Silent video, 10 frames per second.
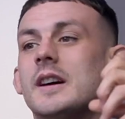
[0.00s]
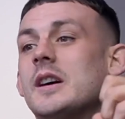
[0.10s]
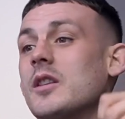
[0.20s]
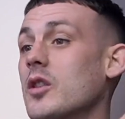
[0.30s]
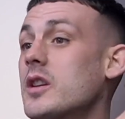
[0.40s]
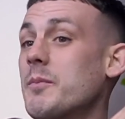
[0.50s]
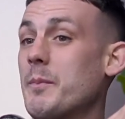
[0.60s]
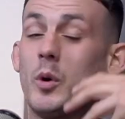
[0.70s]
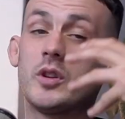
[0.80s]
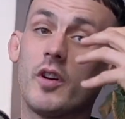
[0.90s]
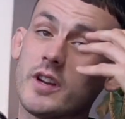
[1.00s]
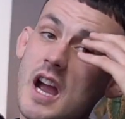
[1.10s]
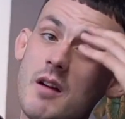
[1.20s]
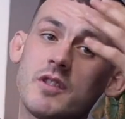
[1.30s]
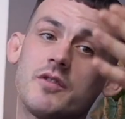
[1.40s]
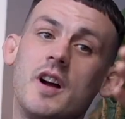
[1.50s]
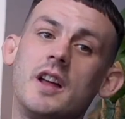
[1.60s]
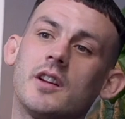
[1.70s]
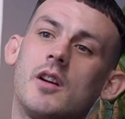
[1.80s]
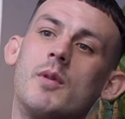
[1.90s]
like, but for the average fan
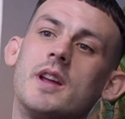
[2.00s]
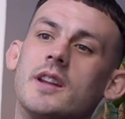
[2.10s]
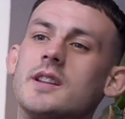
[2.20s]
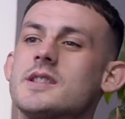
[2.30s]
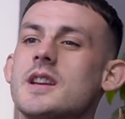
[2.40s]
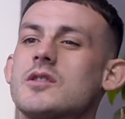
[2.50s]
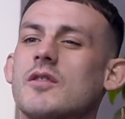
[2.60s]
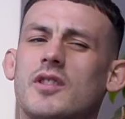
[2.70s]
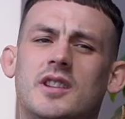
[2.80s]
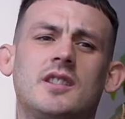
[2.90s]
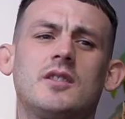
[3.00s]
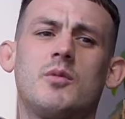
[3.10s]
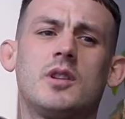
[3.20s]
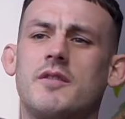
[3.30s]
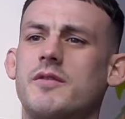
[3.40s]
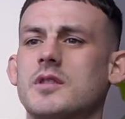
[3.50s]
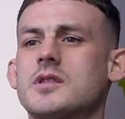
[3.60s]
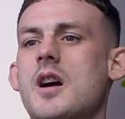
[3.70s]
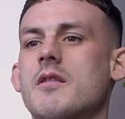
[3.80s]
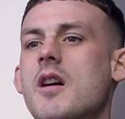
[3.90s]
to go in and they see stuff like that, like, what the fuck is
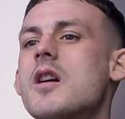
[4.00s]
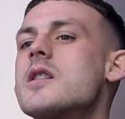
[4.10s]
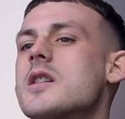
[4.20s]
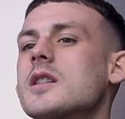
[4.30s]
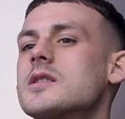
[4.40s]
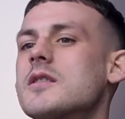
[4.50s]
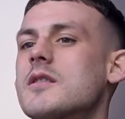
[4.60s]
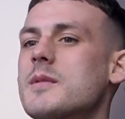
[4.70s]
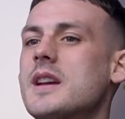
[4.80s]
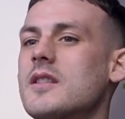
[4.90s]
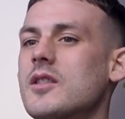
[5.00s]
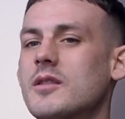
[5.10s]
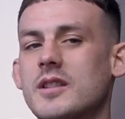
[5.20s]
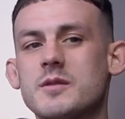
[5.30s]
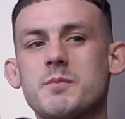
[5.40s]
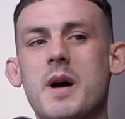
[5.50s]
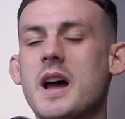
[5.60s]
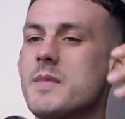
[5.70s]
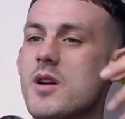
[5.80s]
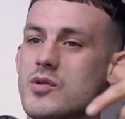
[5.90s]
going on here? Do you know what I mean? Like this
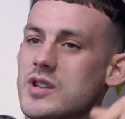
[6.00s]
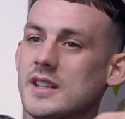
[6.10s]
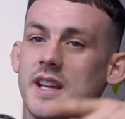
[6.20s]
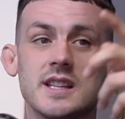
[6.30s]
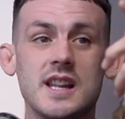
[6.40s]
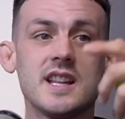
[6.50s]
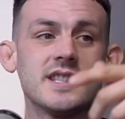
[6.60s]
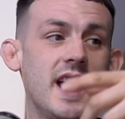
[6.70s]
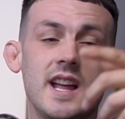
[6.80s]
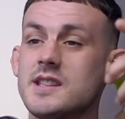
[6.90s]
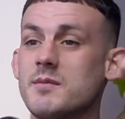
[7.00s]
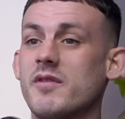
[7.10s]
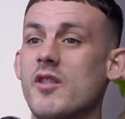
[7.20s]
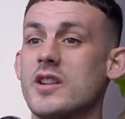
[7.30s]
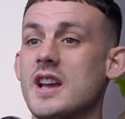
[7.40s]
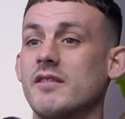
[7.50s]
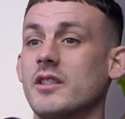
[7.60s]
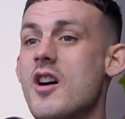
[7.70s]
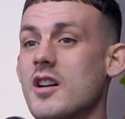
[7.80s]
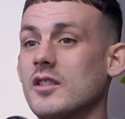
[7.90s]
mad music and these lads dancing before they have a
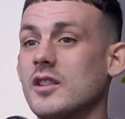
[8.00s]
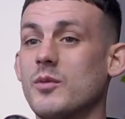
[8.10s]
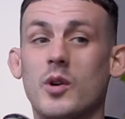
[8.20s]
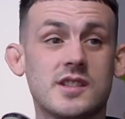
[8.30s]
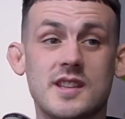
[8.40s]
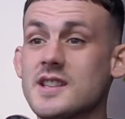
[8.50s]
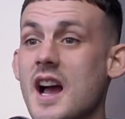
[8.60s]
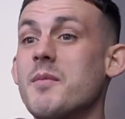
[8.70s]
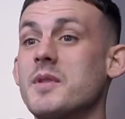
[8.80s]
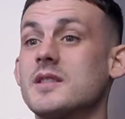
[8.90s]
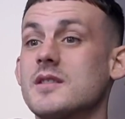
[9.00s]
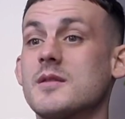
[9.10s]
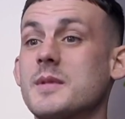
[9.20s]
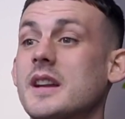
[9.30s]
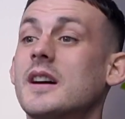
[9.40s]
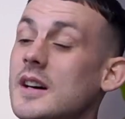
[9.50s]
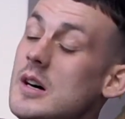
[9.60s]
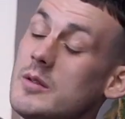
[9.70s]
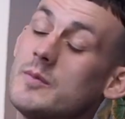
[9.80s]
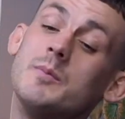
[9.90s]
knock. Like, what's this happening? Do you know what I mean?
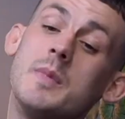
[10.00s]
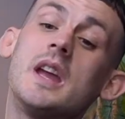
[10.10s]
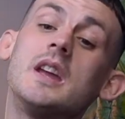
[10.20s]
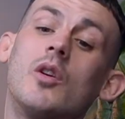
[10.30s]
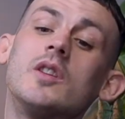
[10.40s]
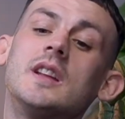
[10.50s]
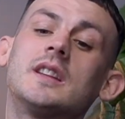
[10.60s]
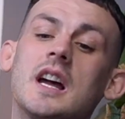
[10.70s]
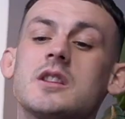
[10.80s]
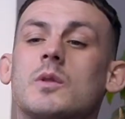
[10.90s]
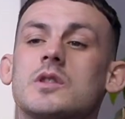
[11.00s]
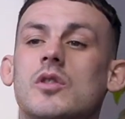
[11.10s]
Me, I think that's what